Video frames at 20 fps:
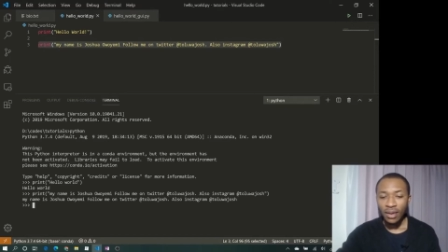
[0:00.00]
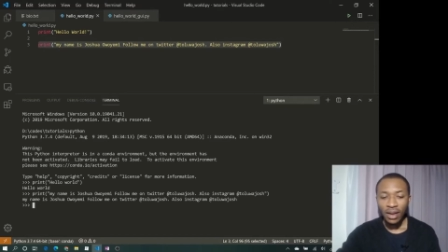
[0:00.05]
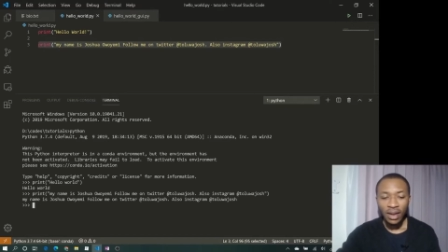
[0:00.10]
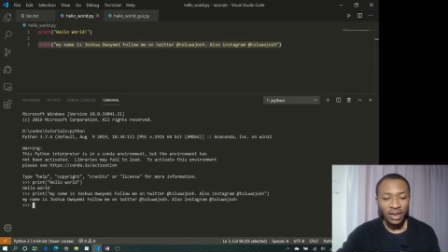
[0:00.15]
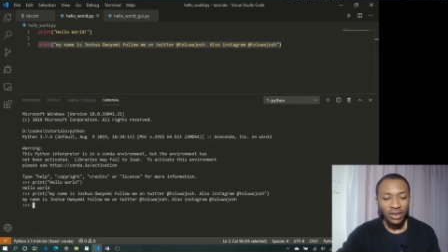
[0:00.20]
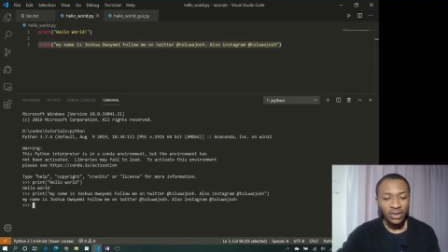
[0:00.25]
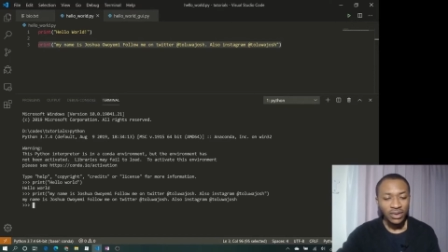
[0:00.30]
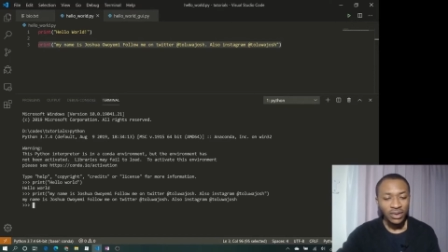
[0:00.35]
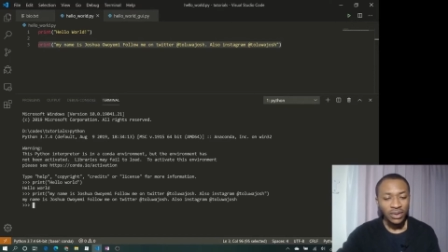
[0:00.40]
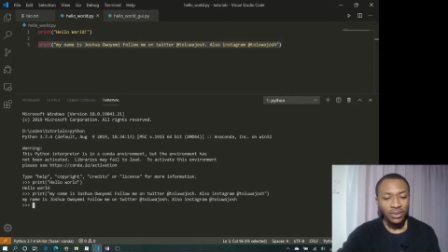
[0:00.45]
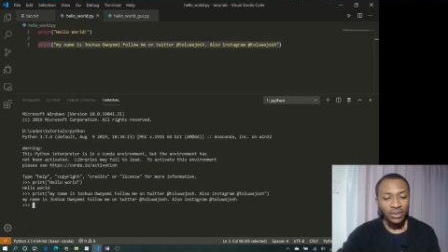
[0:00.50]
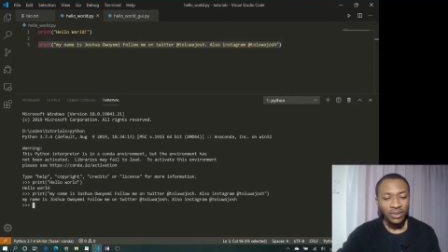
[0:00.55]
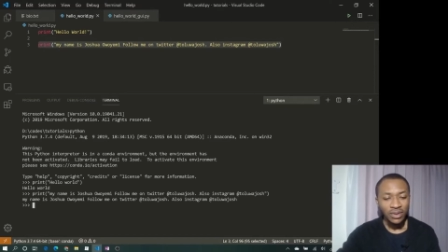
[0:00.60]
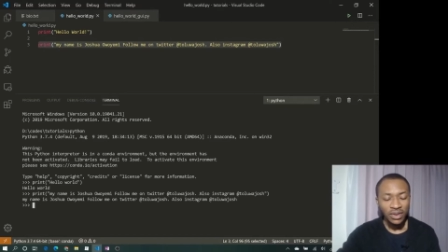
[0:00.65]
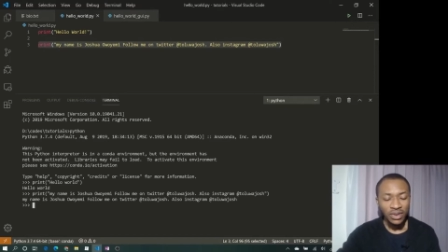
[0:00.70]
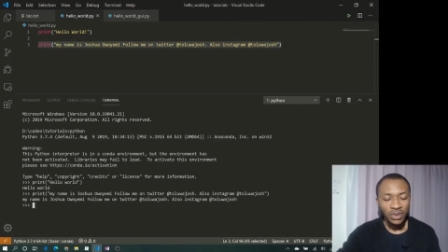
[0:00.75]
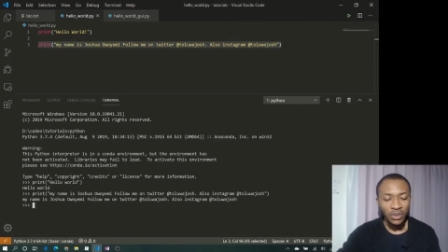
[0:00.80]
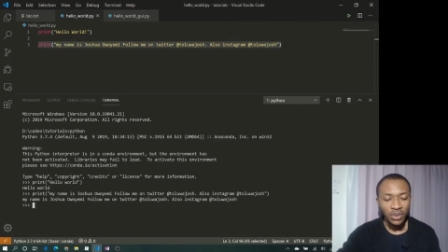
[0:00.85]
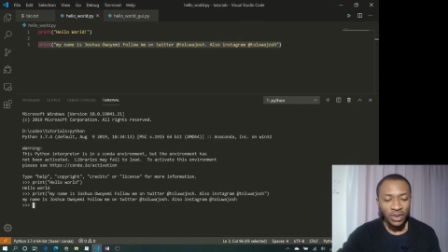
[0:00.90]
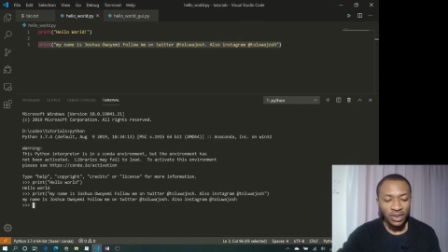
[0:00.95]
And so
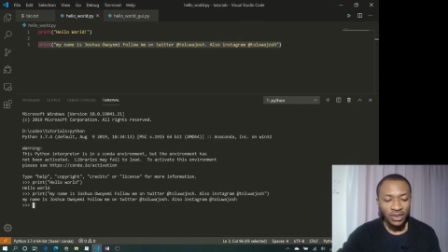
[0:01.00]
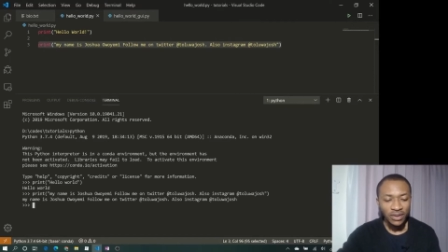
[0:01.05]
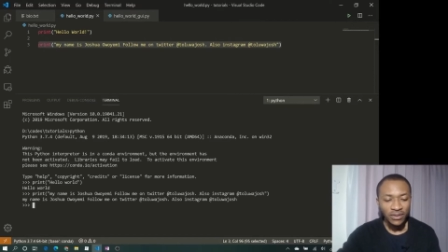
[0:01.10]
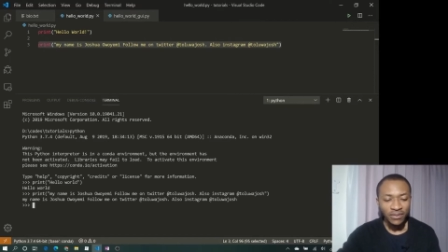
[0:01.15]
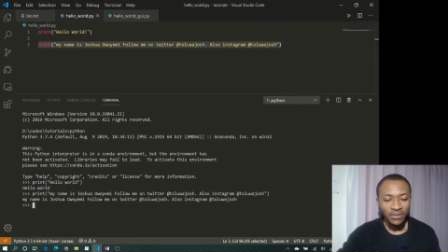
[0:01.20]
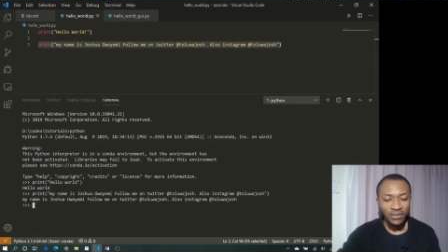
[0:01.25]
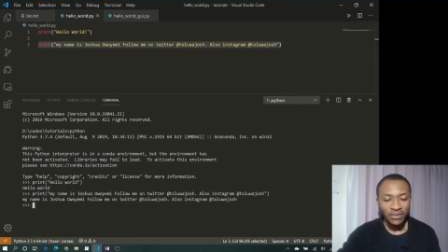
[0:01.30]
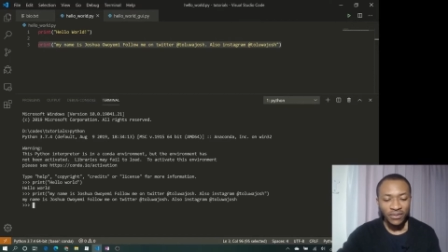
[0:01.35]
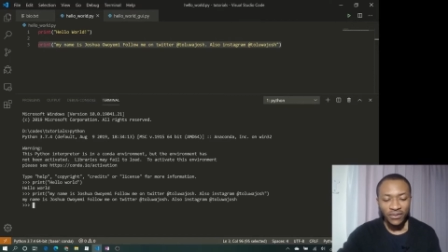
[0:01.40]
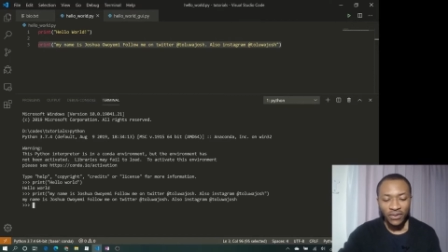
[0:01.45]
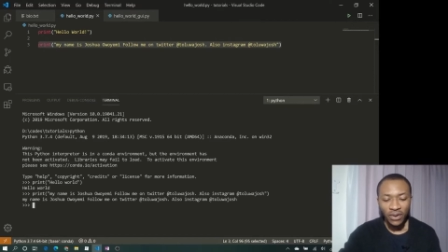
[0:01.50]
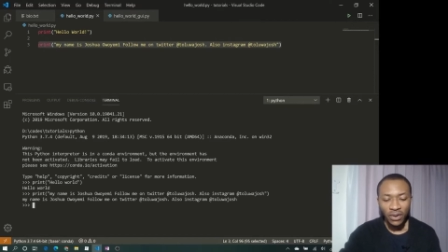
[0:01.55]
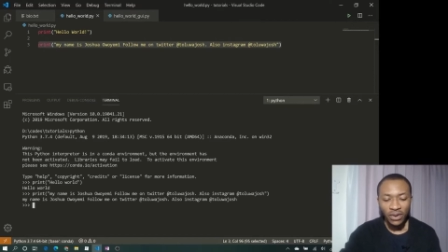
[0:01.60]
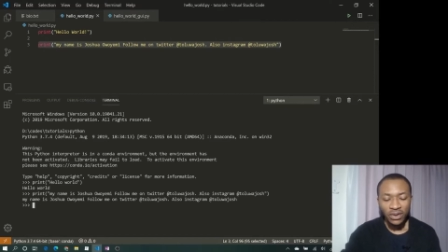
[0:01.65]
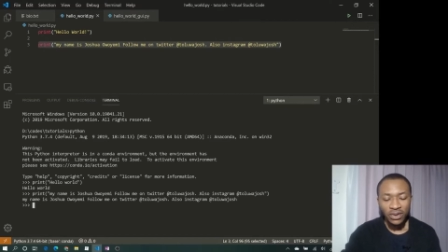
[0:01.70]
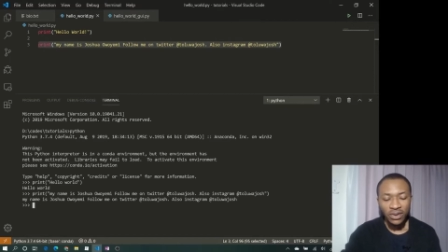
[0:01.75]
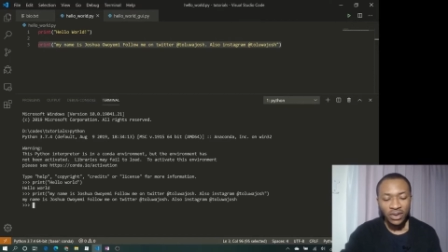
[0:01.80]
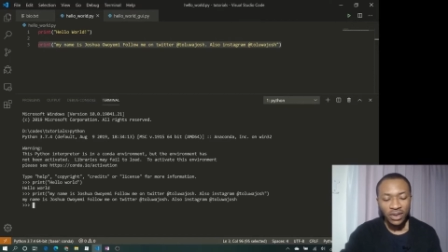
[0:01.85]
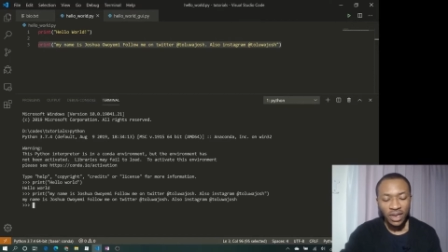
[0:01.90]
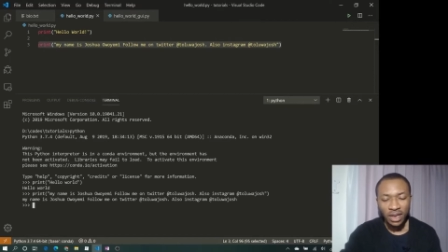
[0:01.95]
this printing
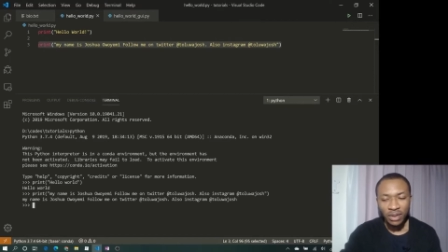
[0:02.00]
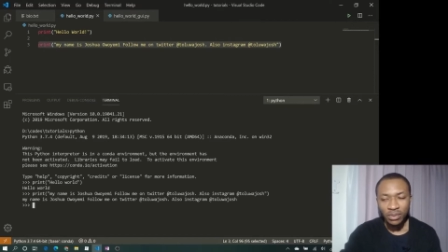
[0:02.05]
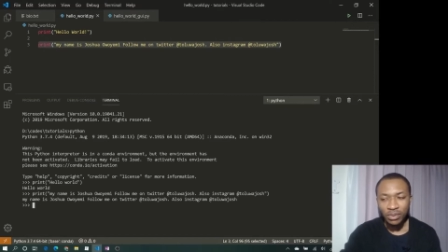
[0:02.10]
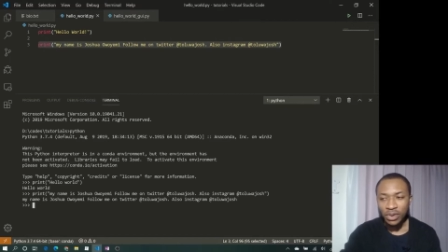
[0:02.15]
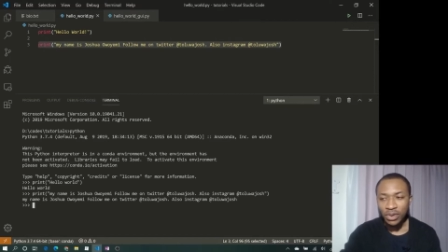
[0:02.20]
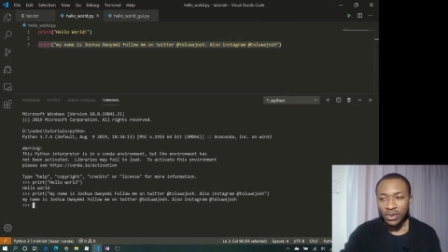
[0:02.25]
function can be